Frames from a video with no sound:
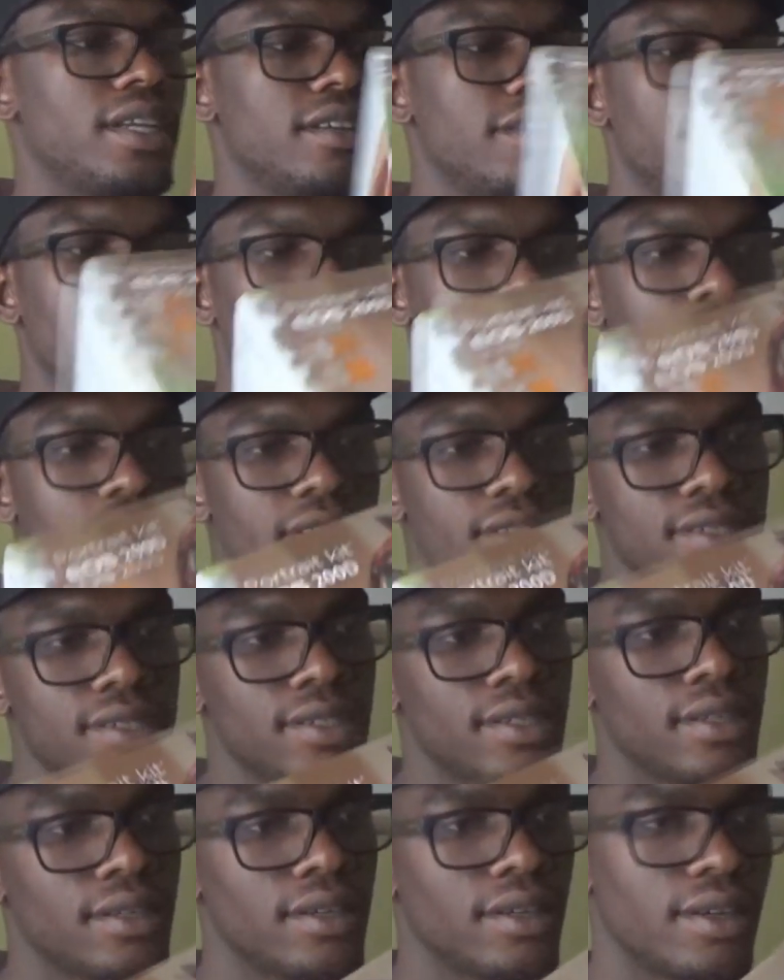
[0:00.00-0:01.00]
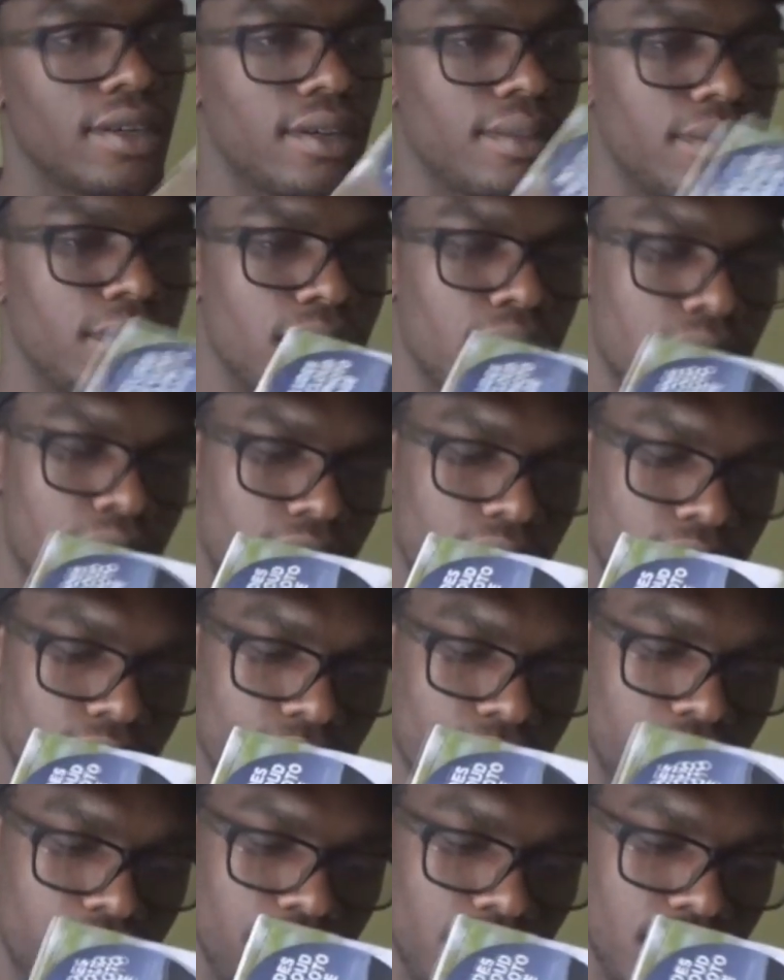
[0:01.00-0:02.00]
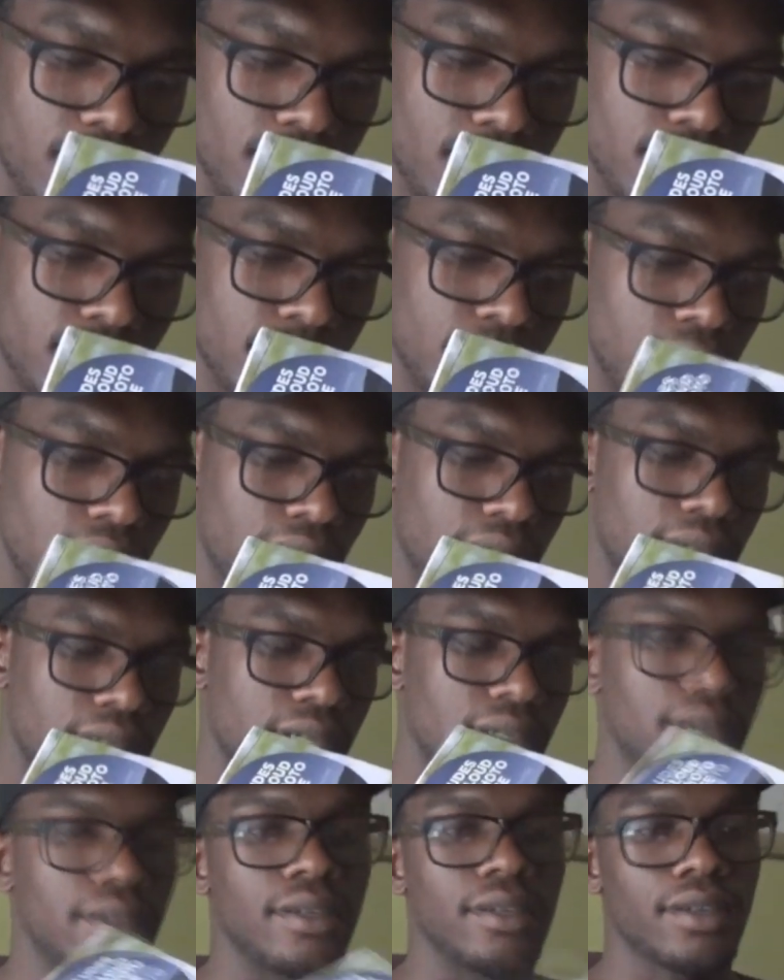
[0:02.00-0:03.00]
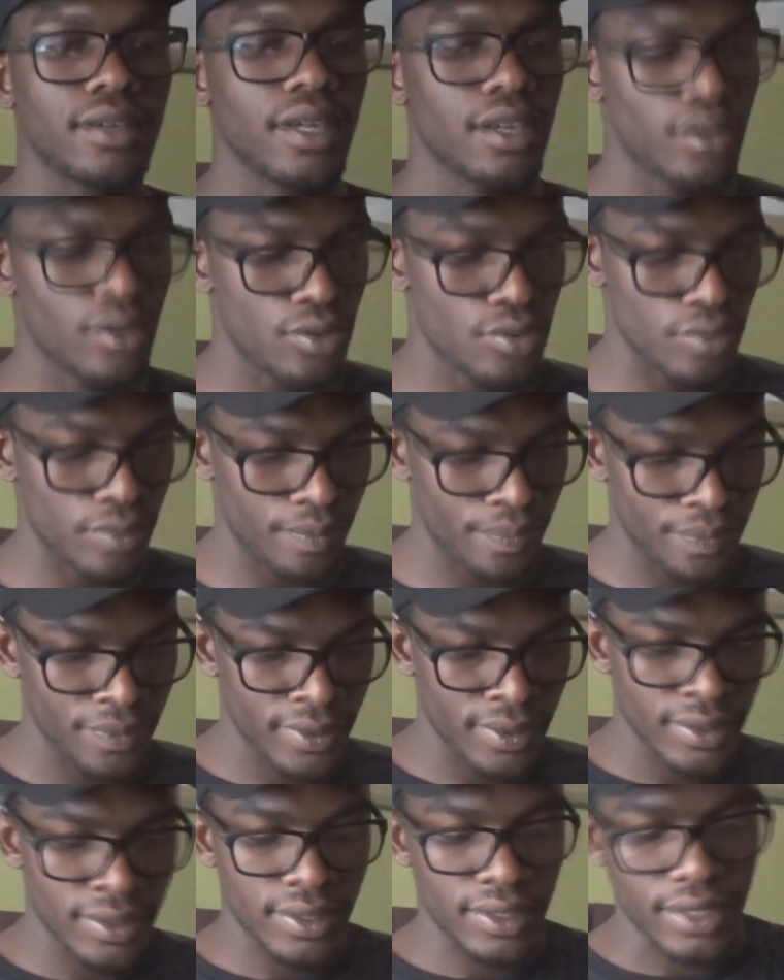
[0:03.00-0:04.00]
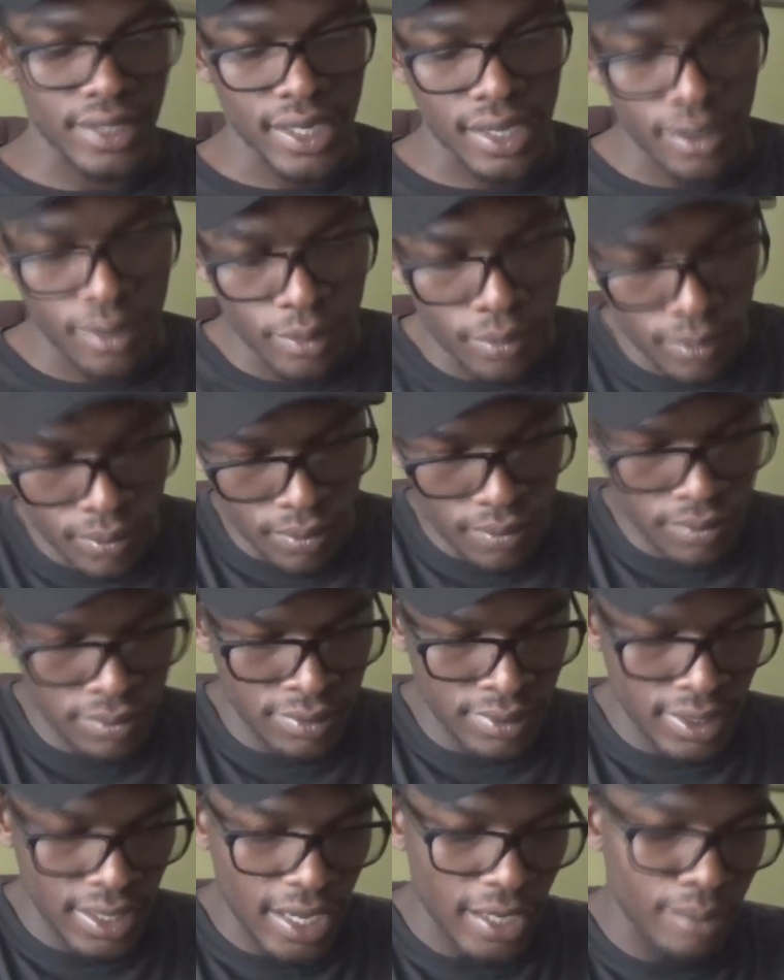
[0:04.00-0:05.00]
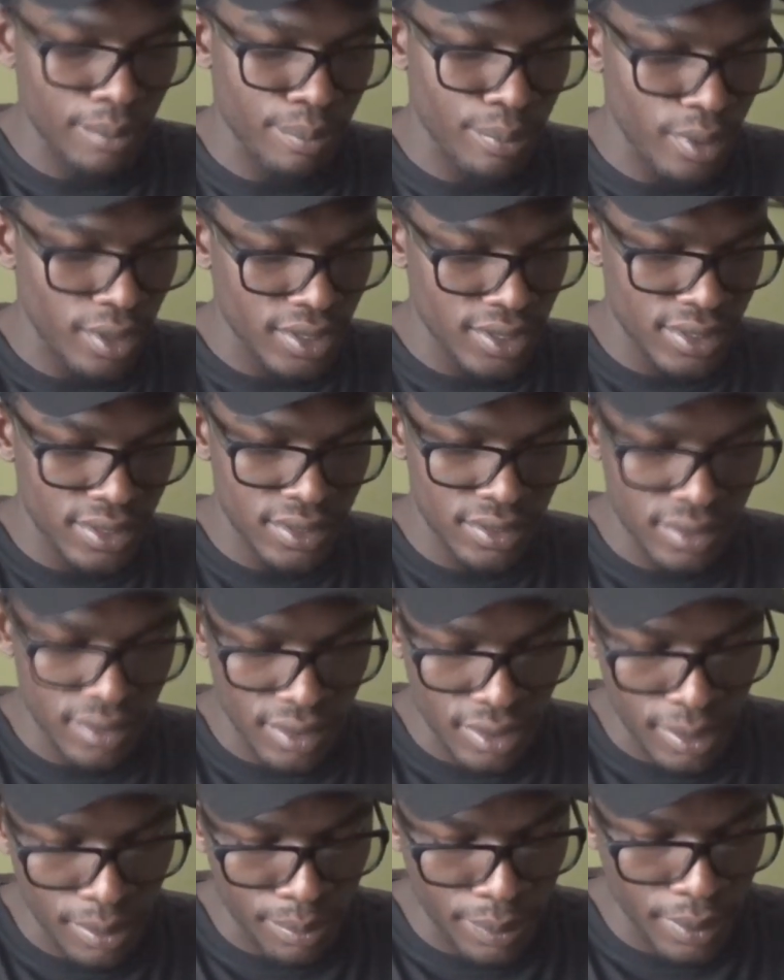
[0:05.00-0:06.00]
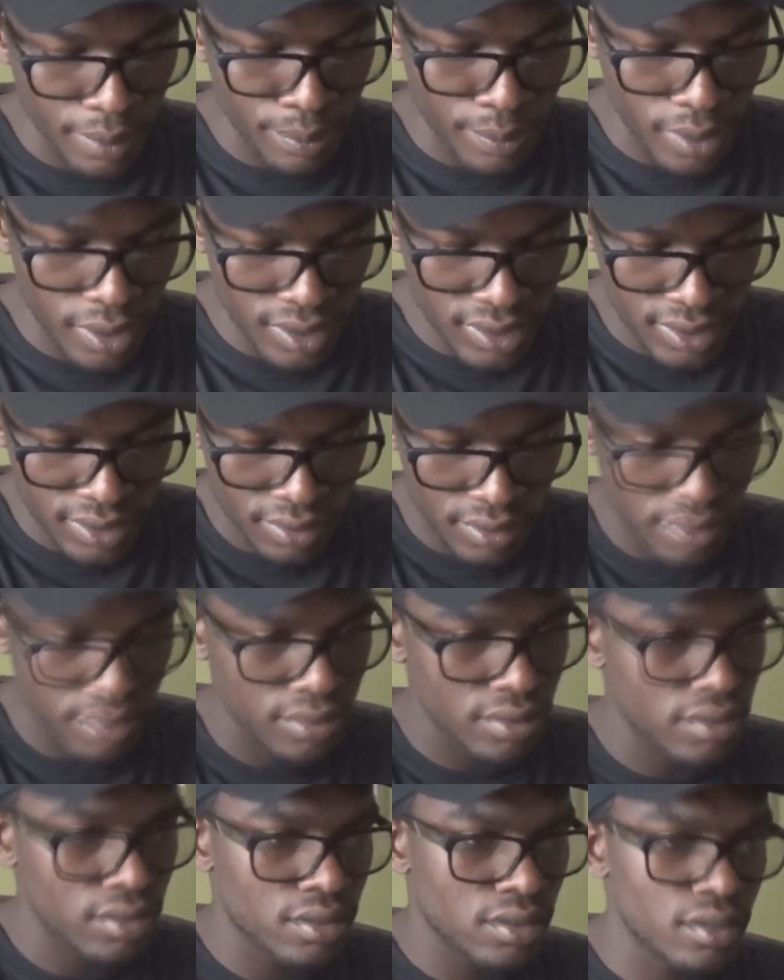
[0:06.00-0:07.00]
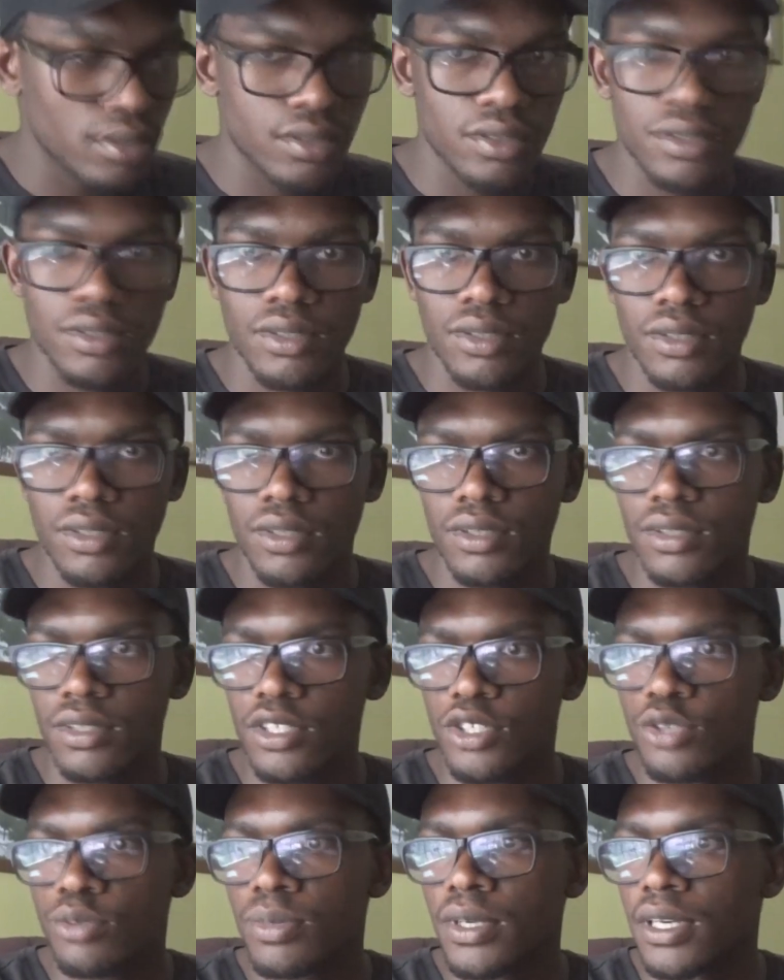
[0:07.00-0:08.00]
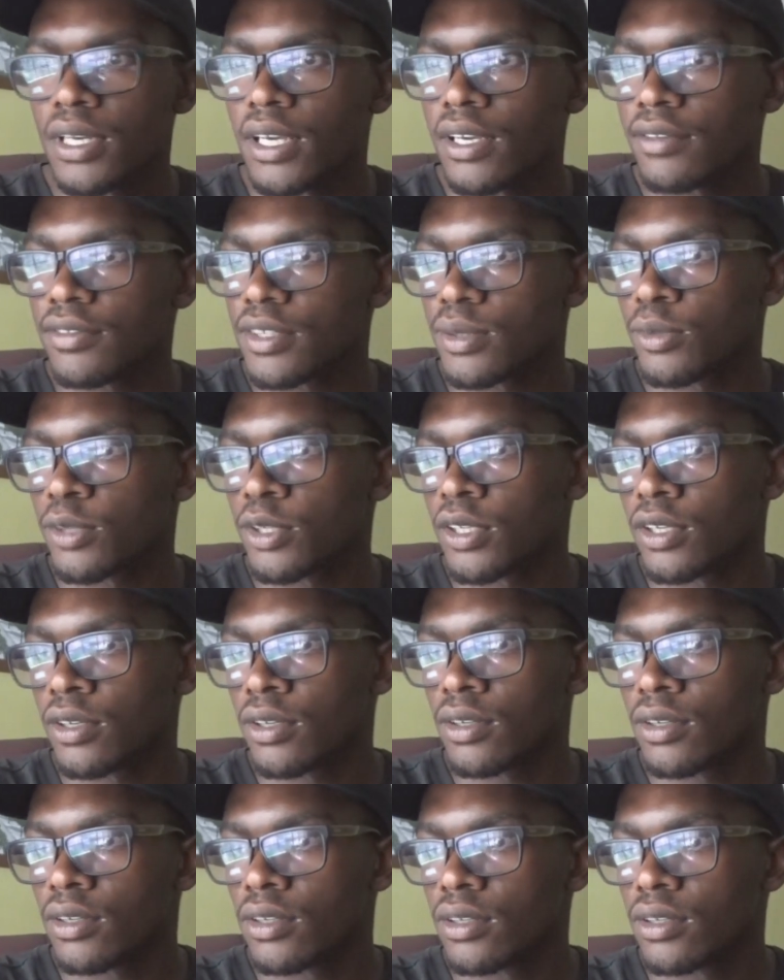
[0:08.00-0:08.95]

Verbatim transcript: any features? Um, other features? None. Okay, cool. Now, unbox the big box. There should be a knife somewhere here.